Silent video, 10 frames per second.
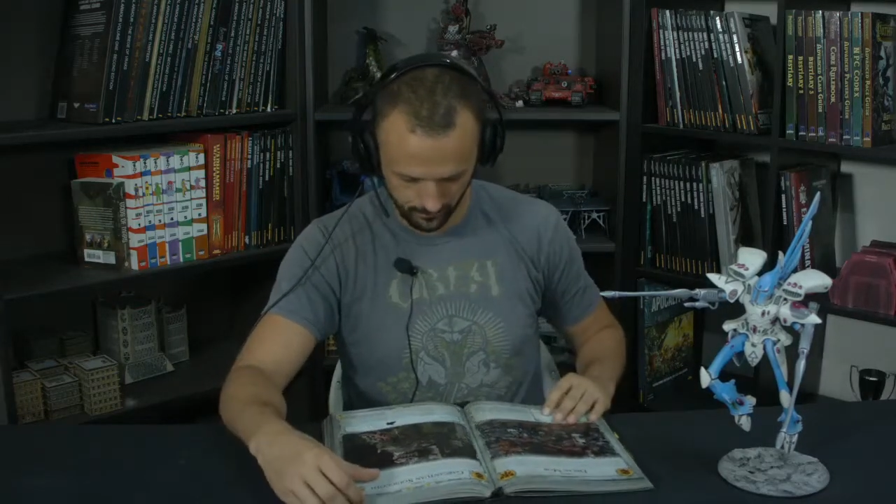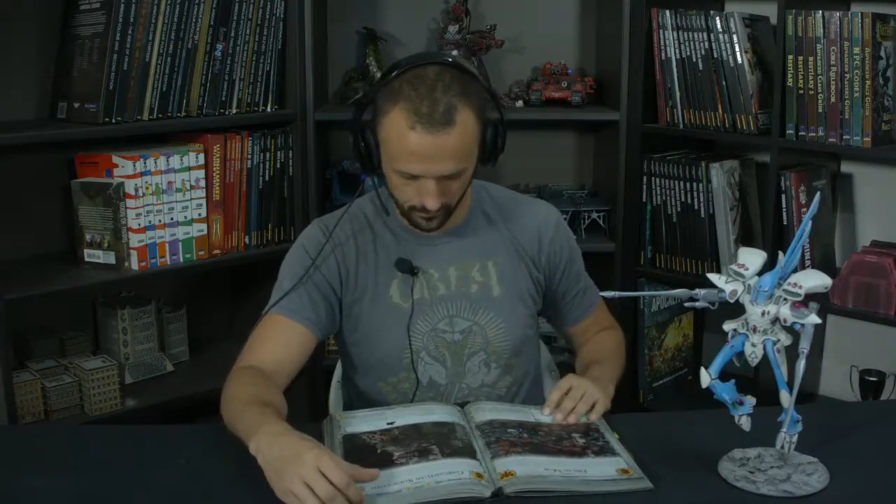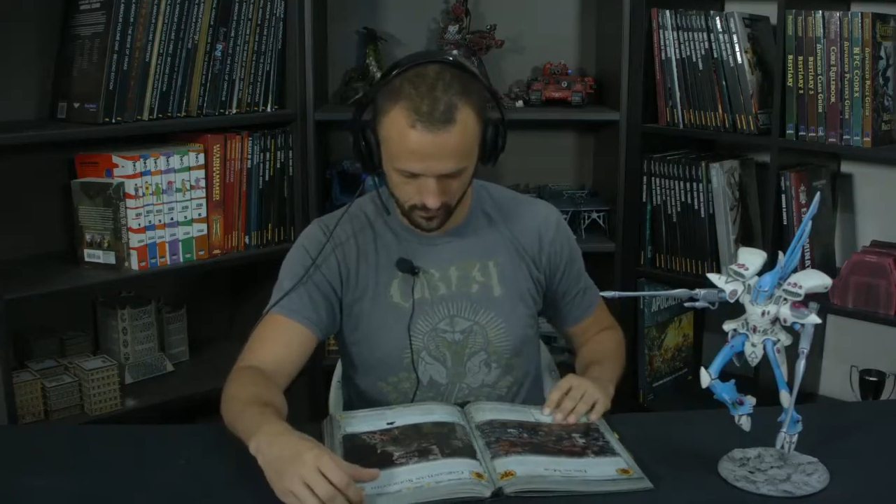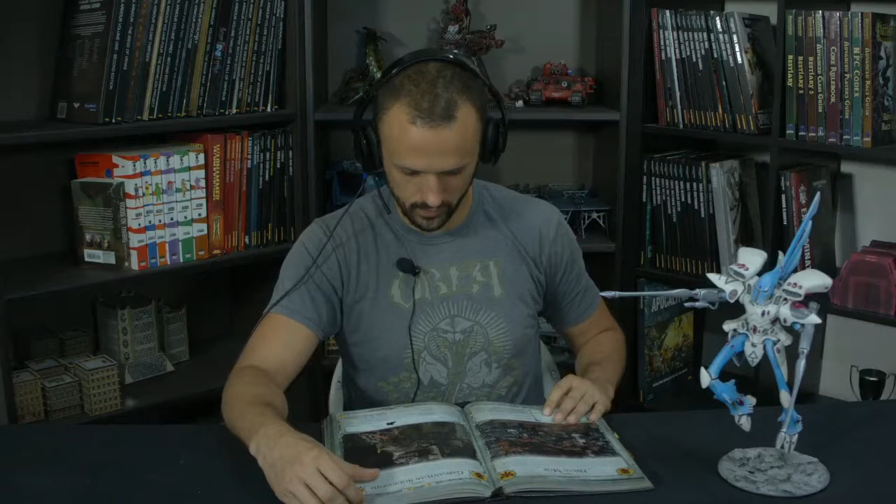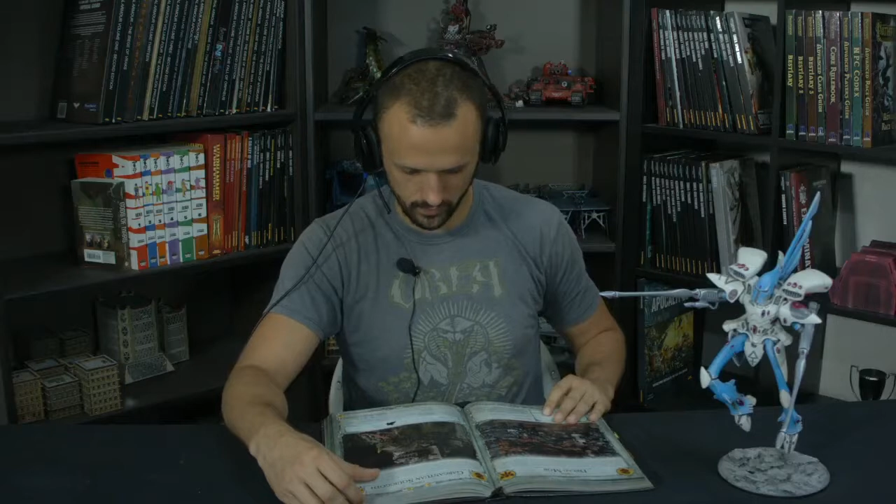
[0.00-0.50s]

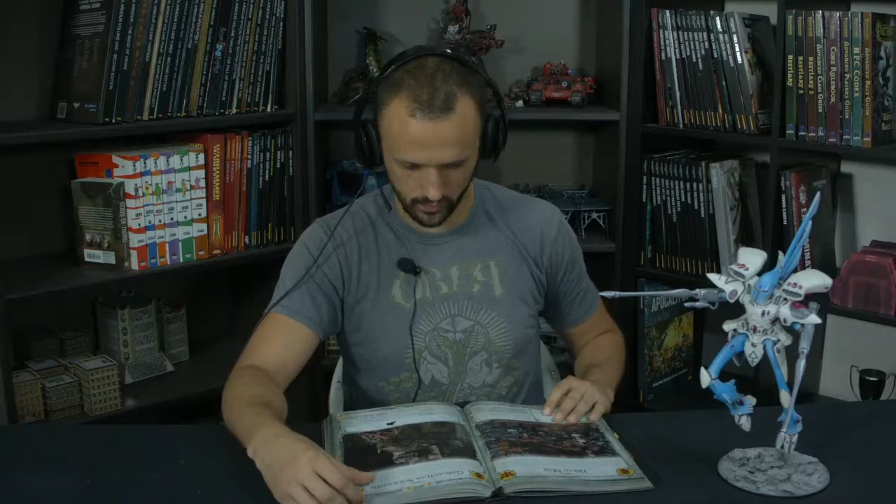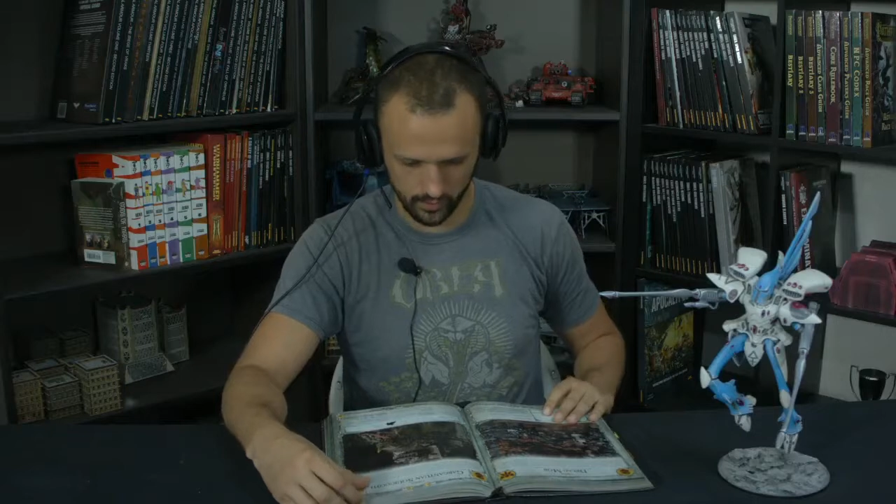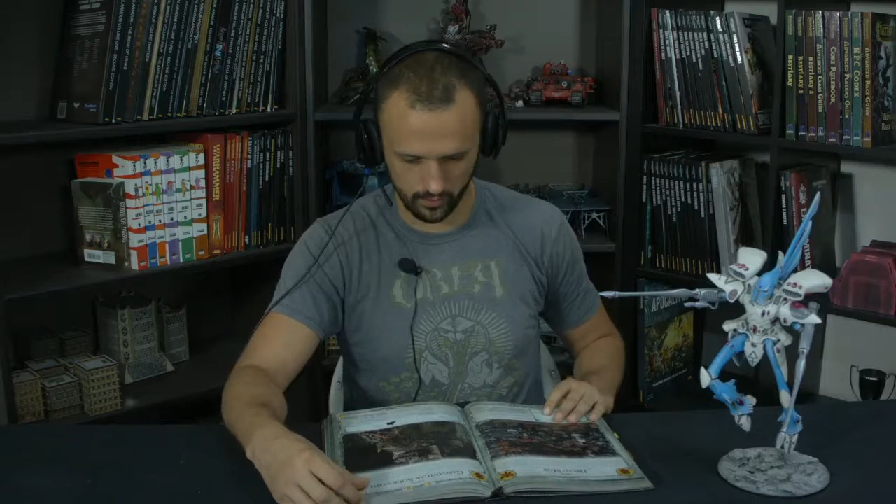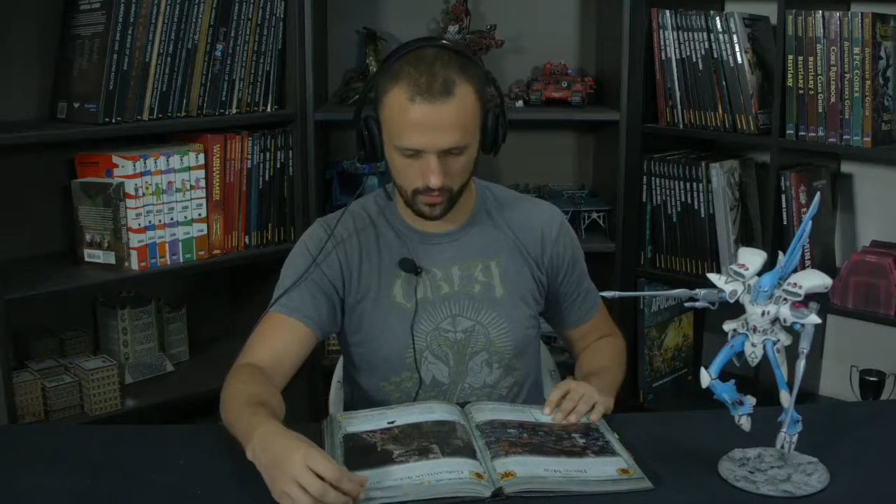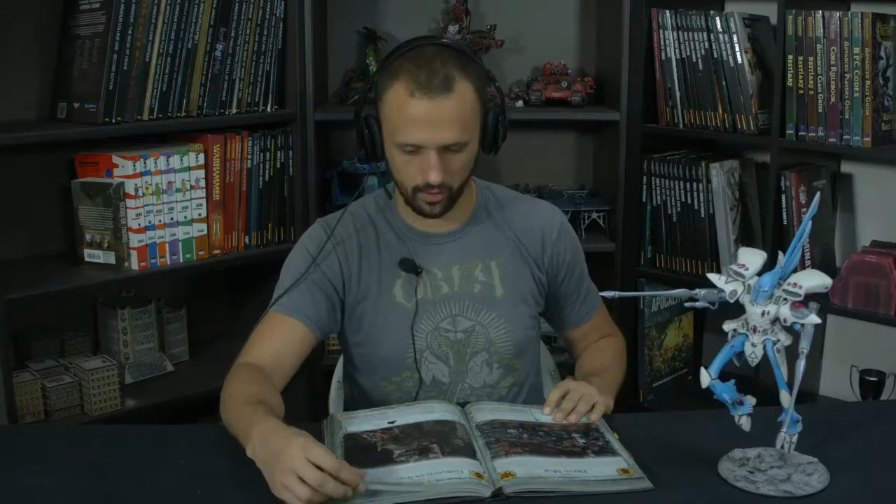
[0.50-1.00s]
Because
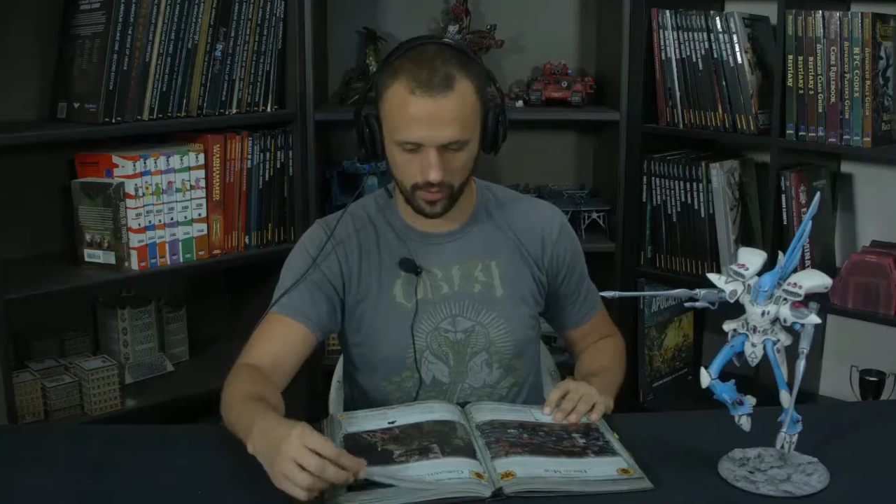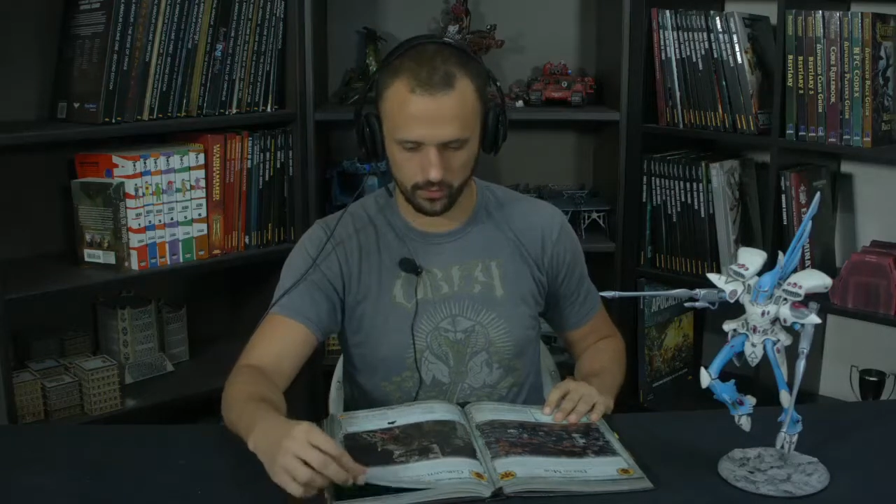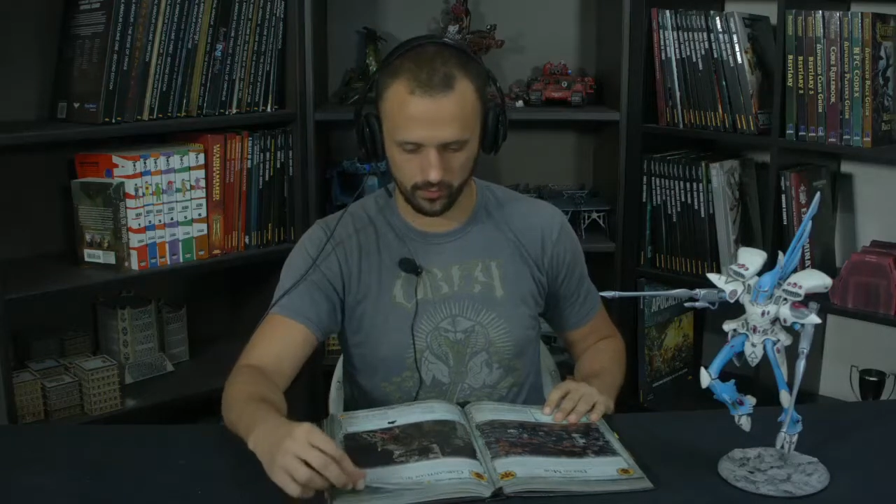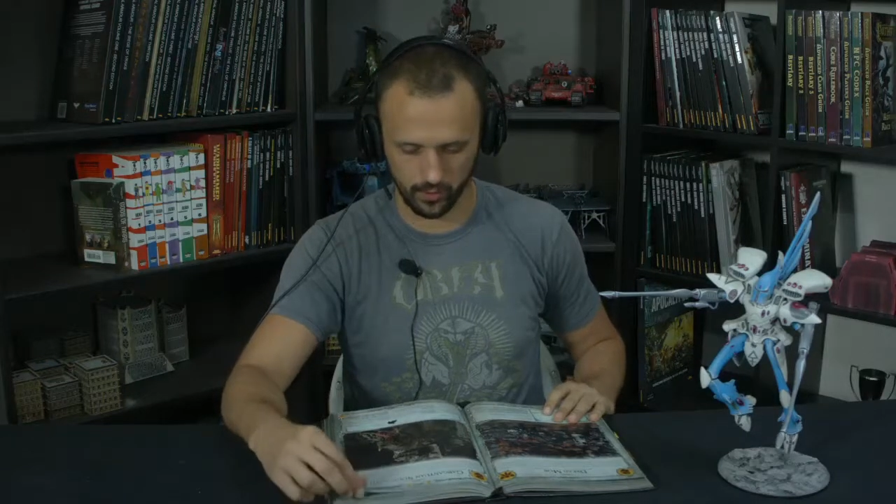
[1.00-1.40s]
the Gargantuan